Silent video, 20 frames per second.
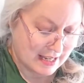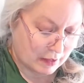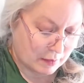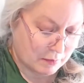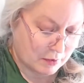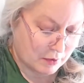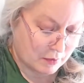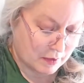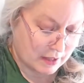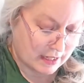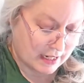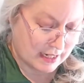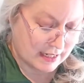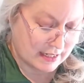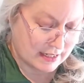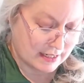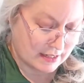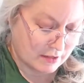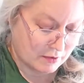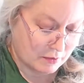But what I
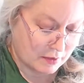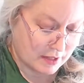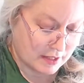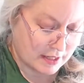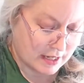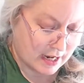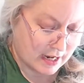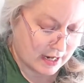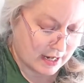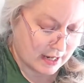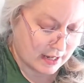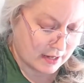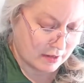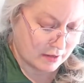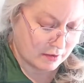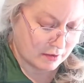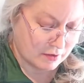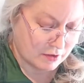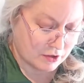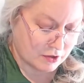did was I
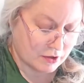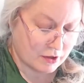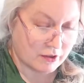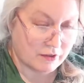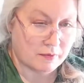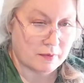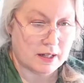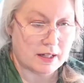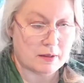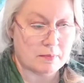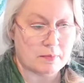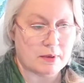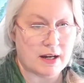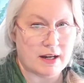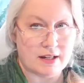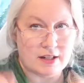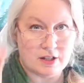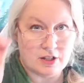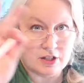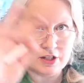sort of made a
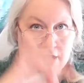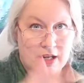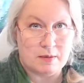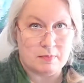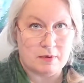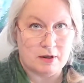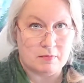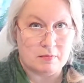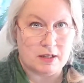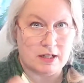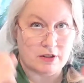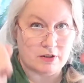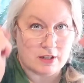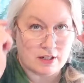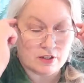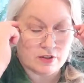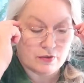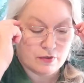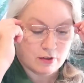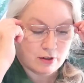bodice shape on my
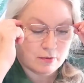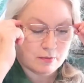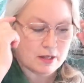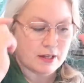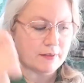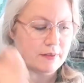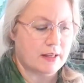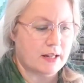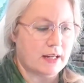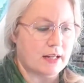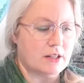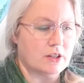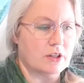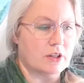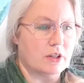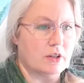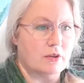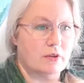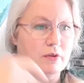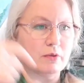dress form, and then I
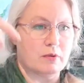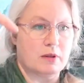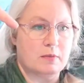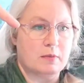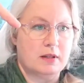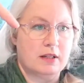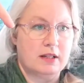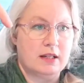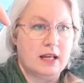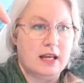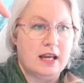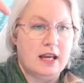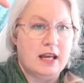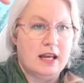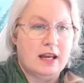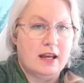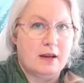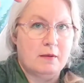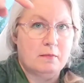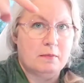took the ribbon
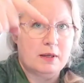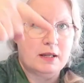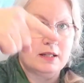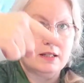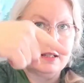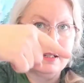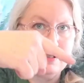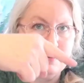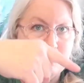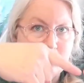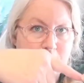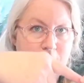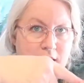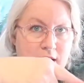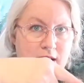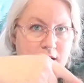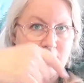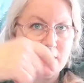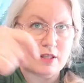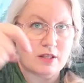and pinned it in
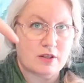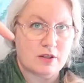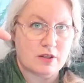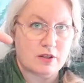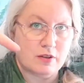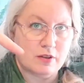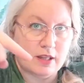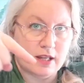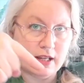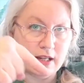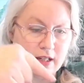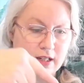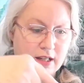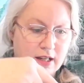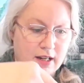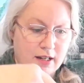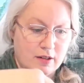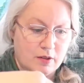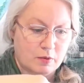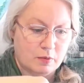place so that it
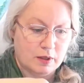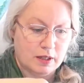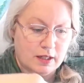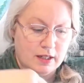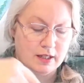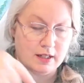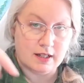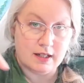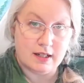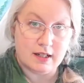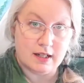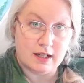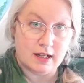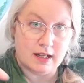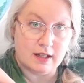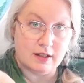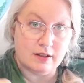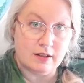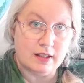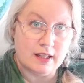kind of went in at an angle.